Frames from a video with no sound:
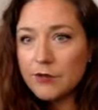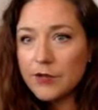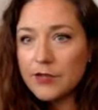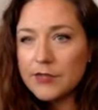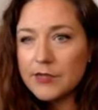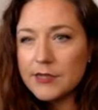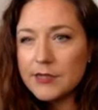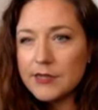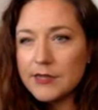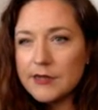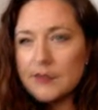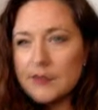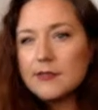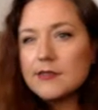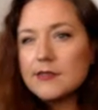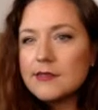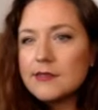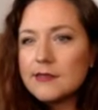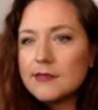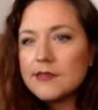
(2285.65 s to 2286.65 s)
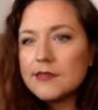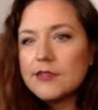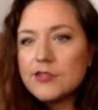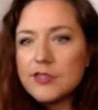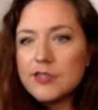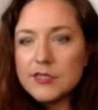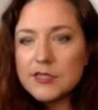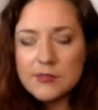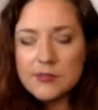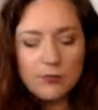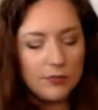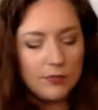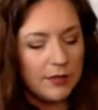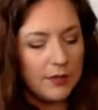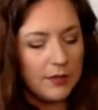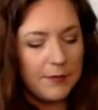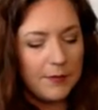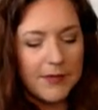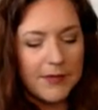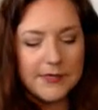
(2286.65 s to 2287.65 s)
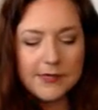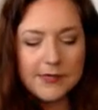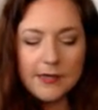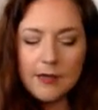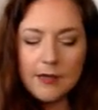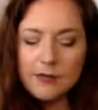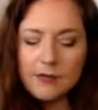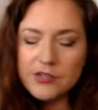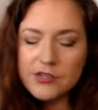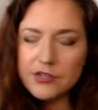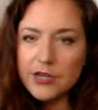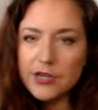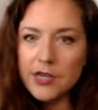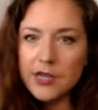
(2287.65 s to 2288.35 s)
and this is just really basic chemistry.